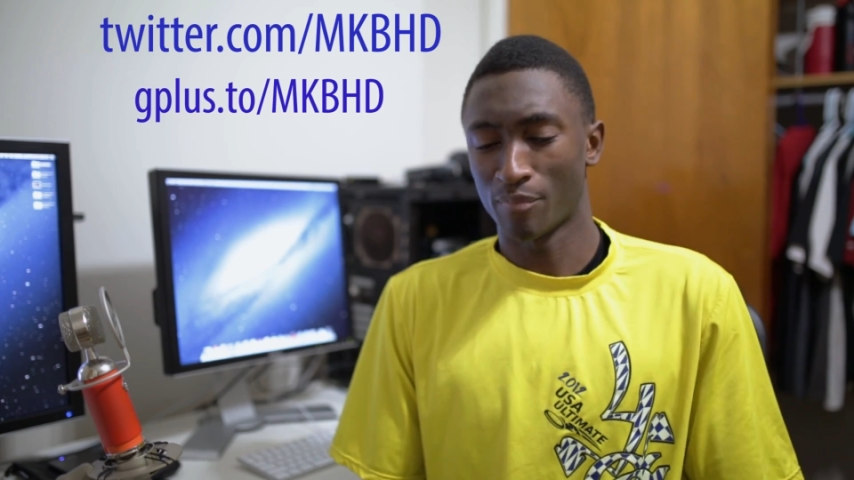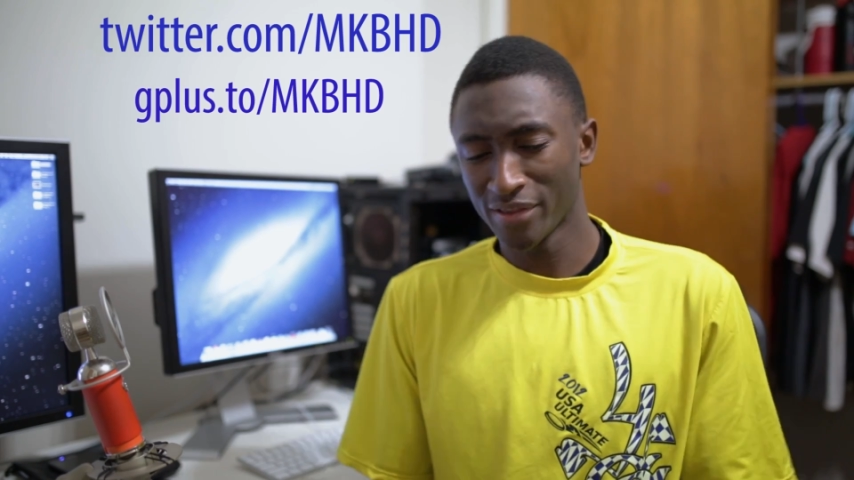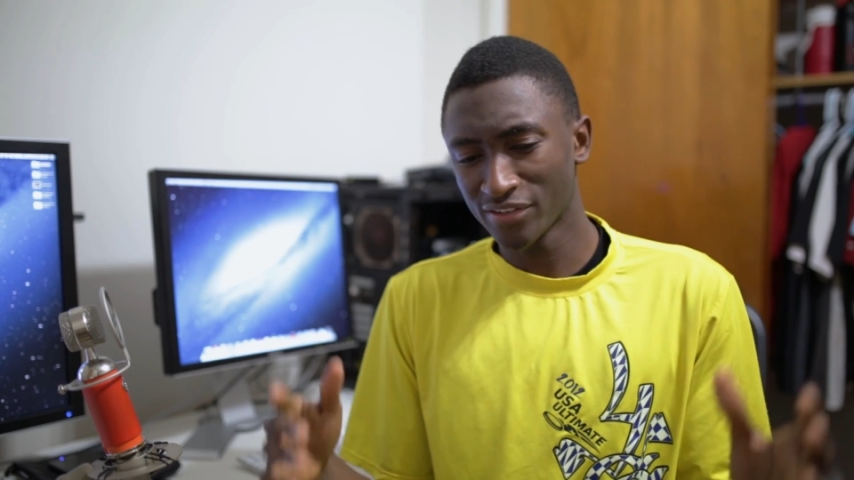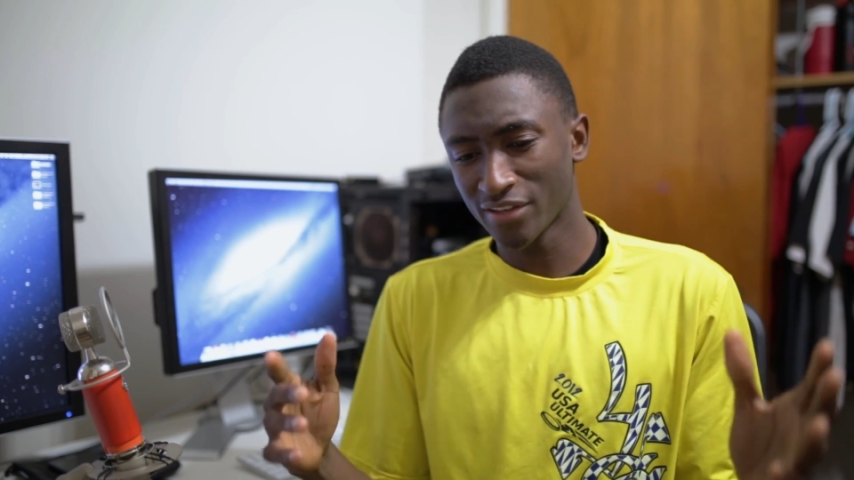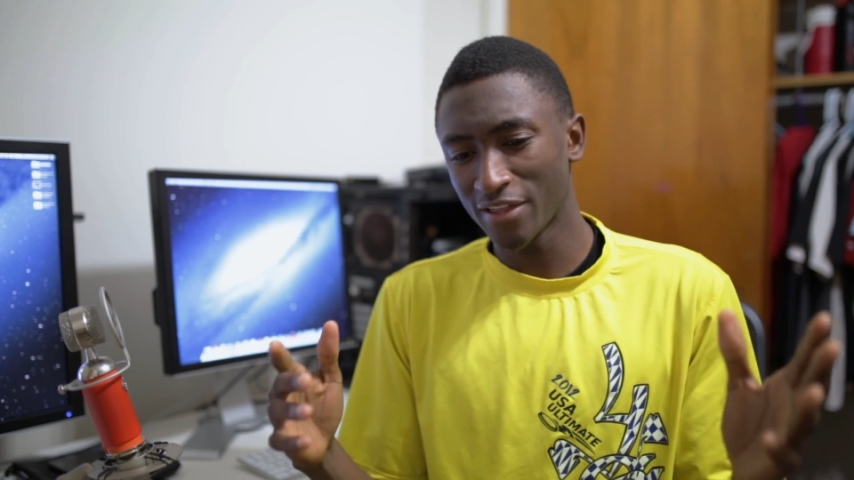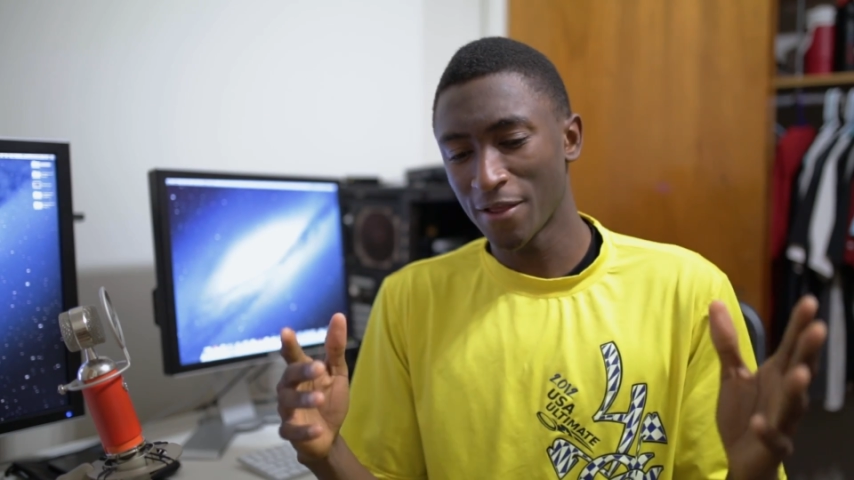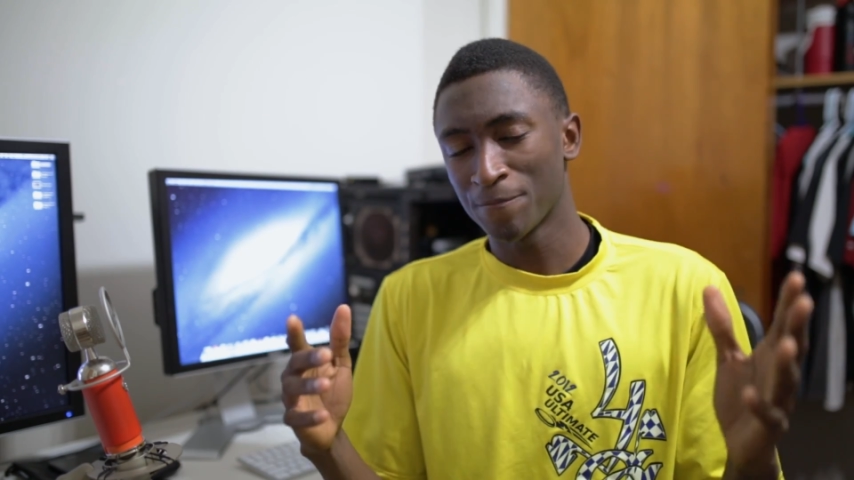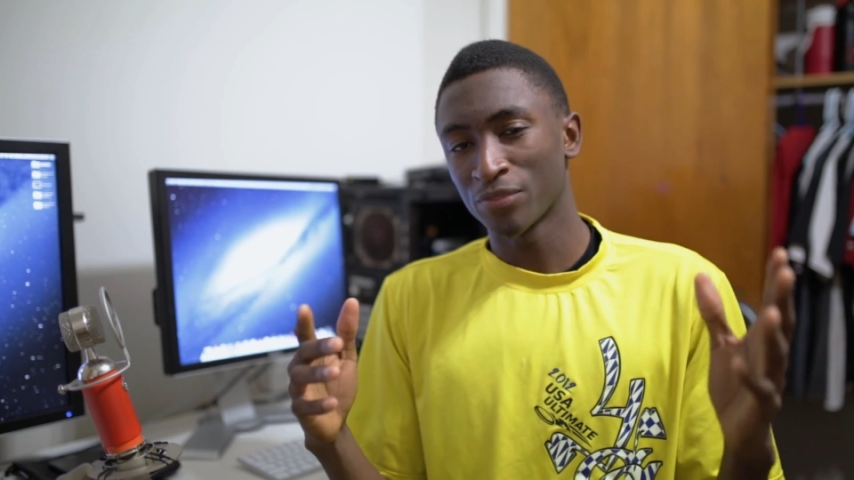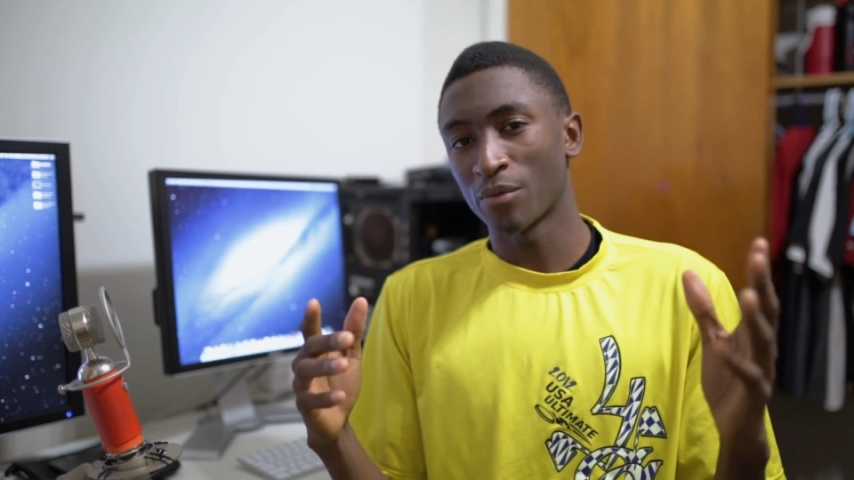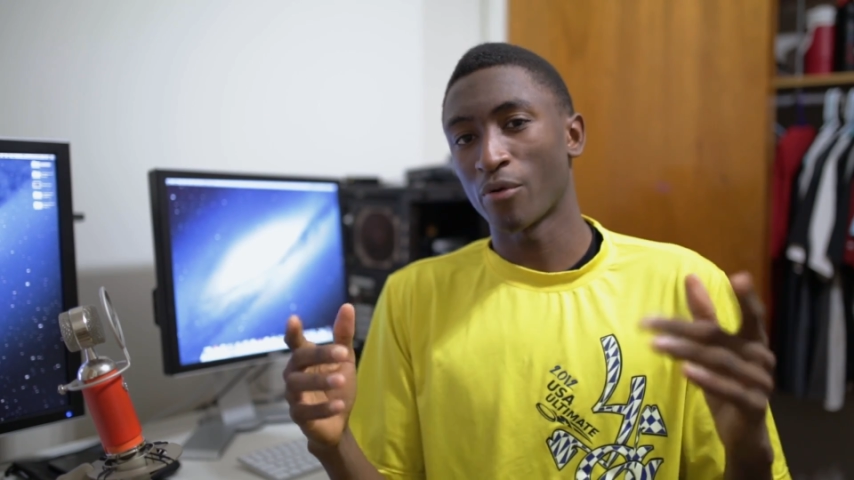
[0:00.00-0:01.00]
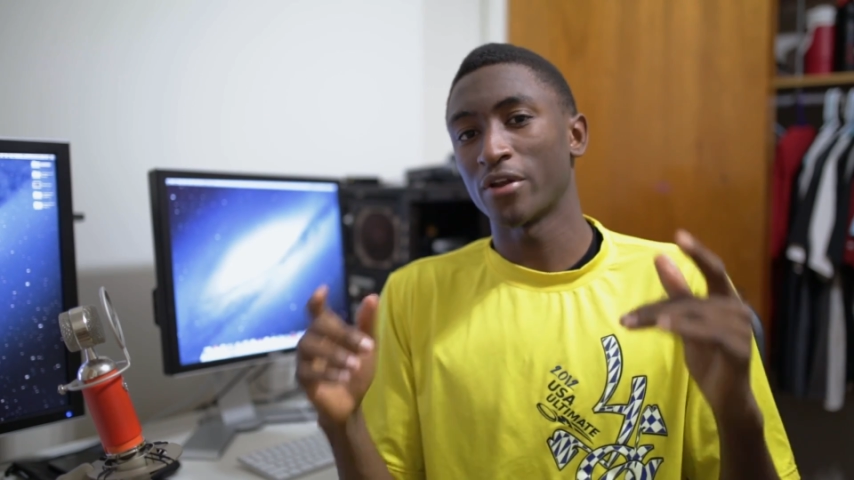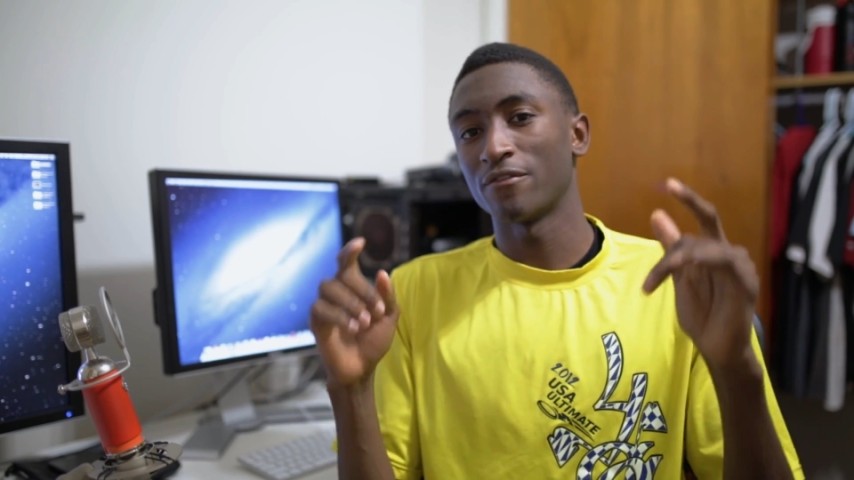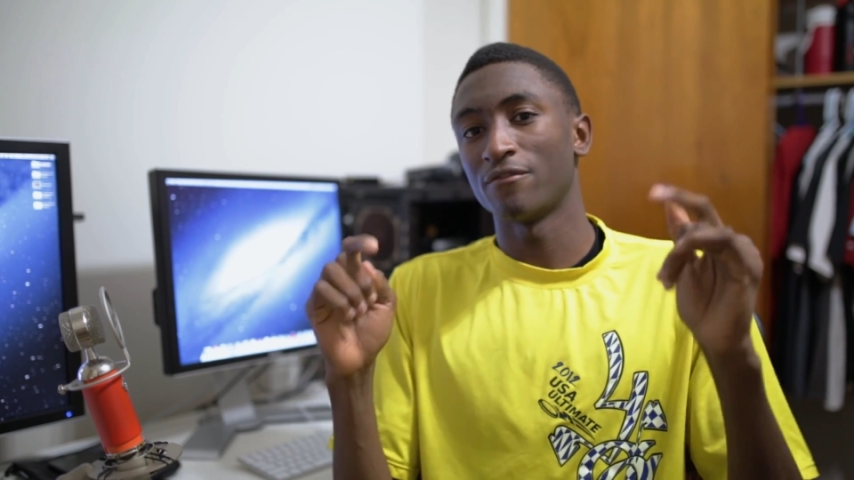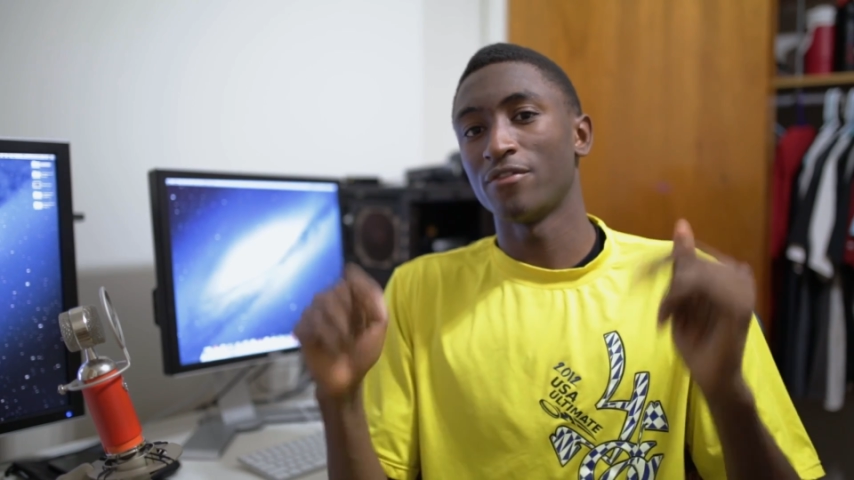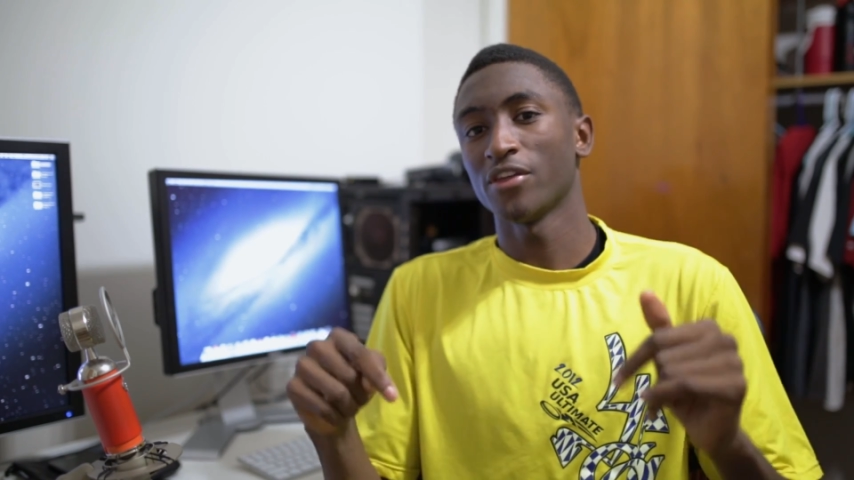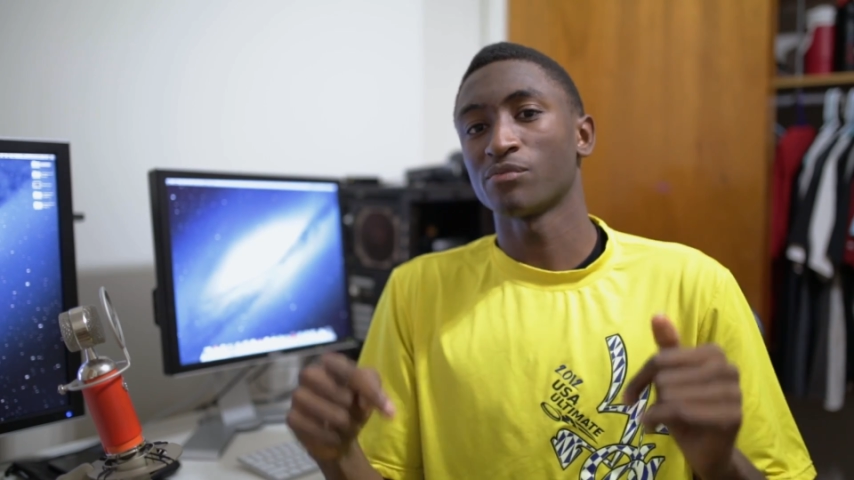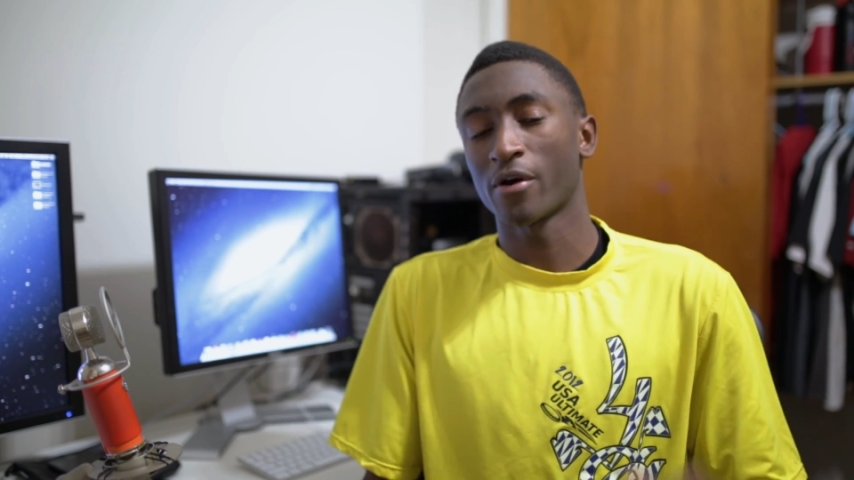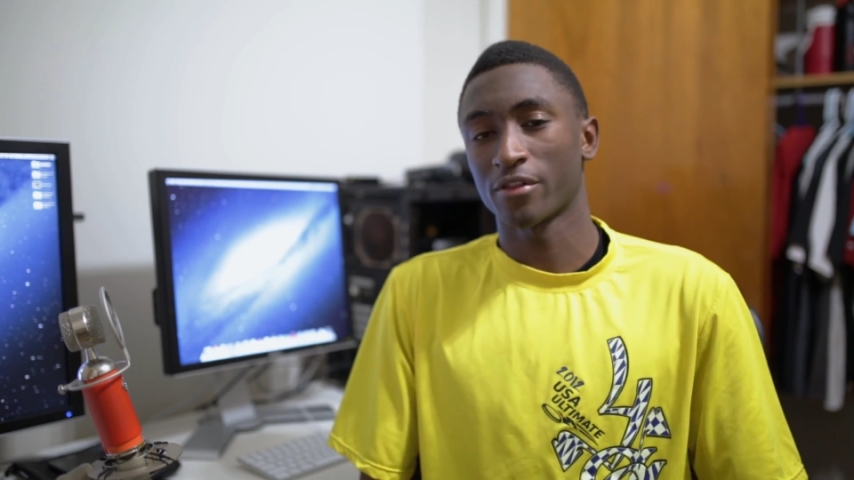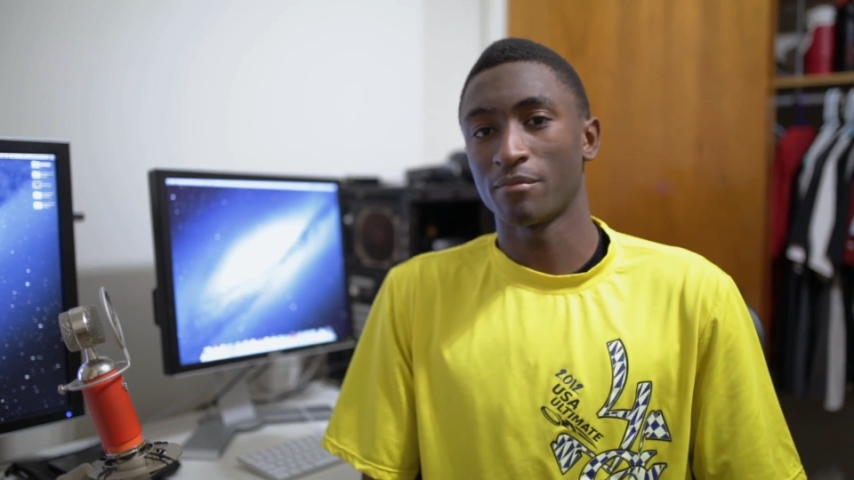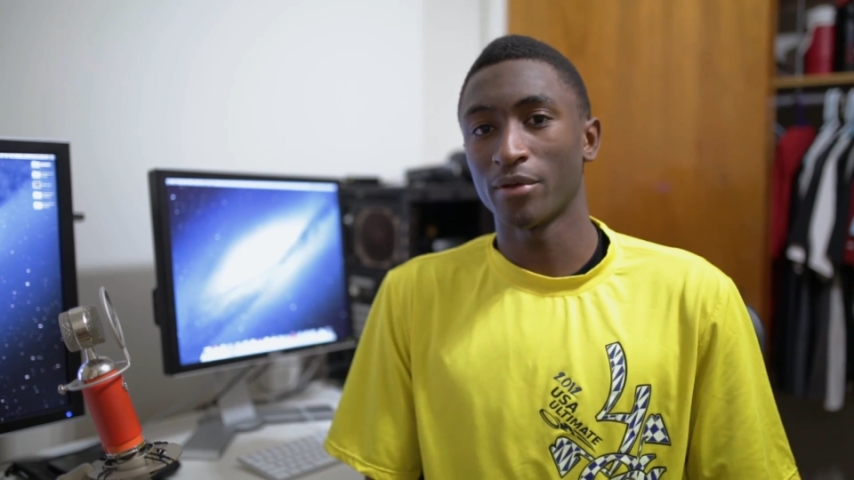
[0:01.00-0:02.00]
But basically, the point of this
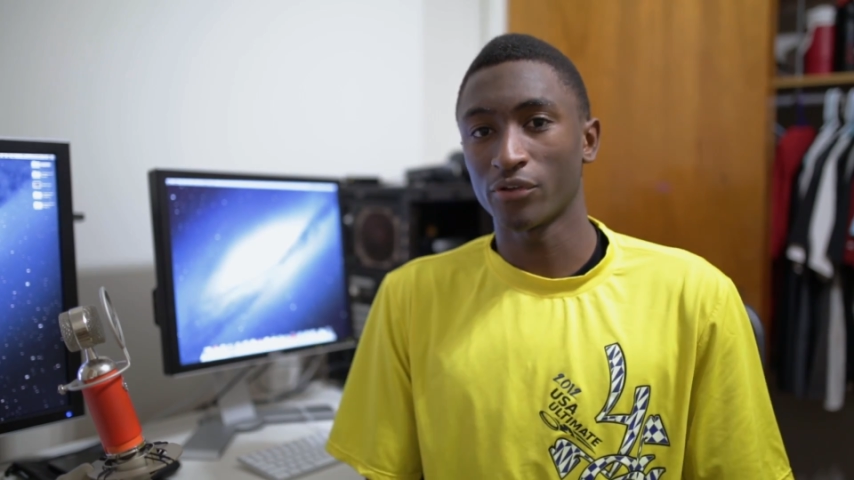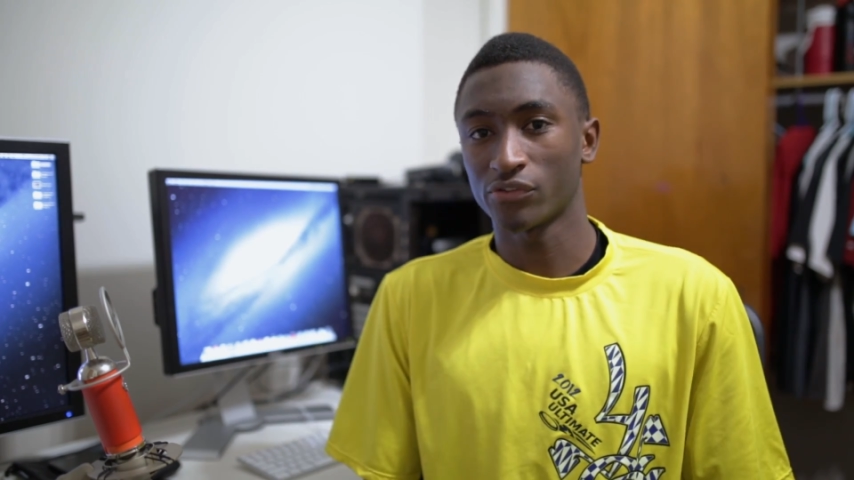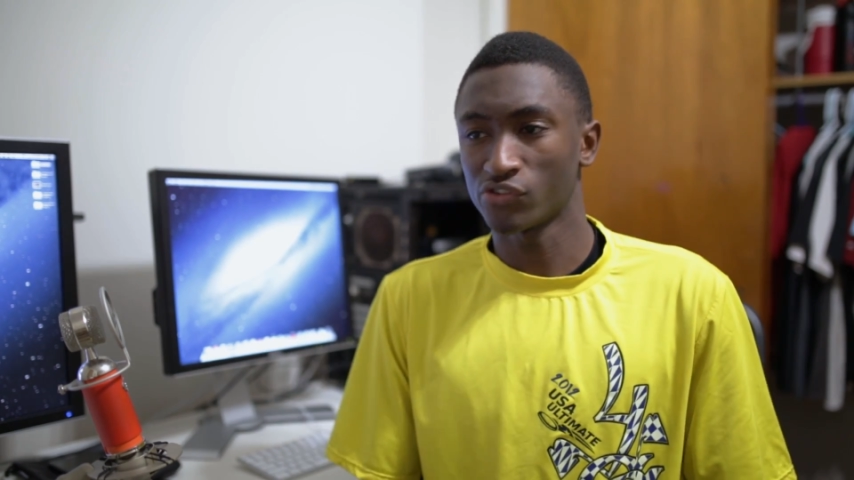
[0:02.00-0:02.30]
part of the build is